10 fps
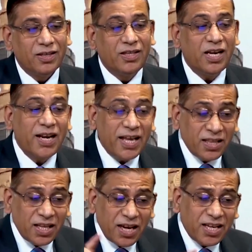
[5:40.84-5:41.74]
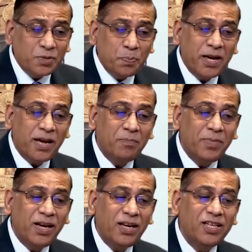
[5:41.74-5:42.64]
The lengthiest
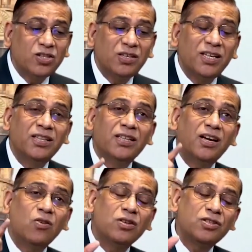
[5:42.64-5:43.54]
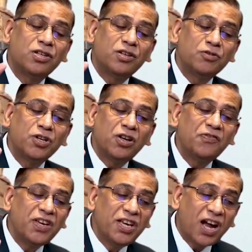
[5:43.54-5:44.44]
preamble is in the Constitution
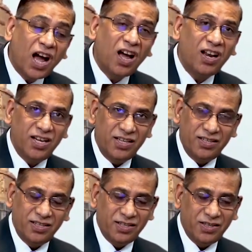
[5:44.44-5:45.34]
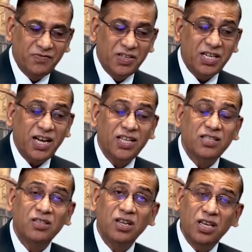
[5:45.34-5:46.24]
of Iran, which
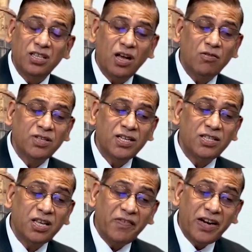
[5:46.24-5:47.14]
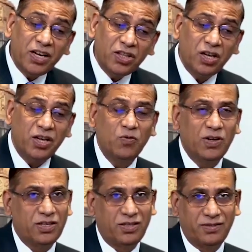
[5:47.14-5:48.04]
has 3073
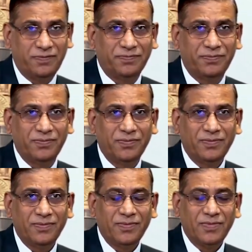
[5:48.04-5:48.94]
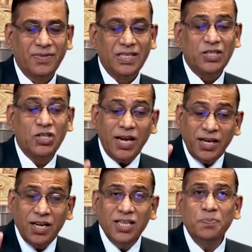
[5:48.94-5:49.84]
words.
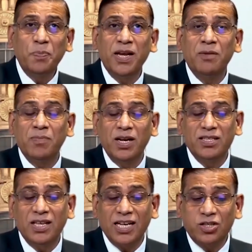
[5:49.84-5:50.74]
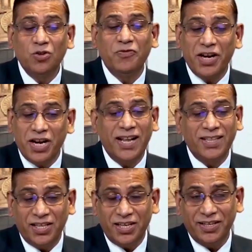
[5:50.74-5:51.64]
Chinese preamble is also very
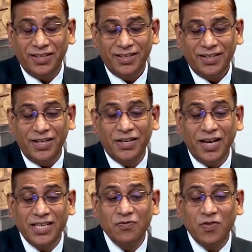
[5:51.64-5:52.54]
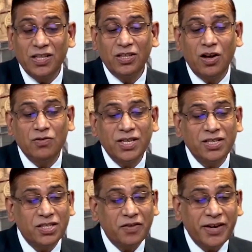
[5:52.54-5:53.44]
lengthy. It has
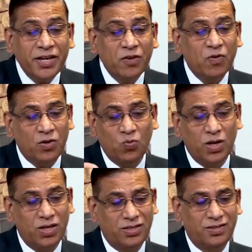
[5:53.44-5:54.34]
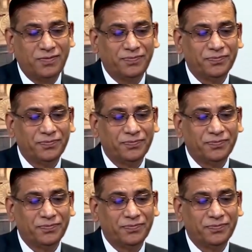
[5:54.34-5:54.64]
1071 words.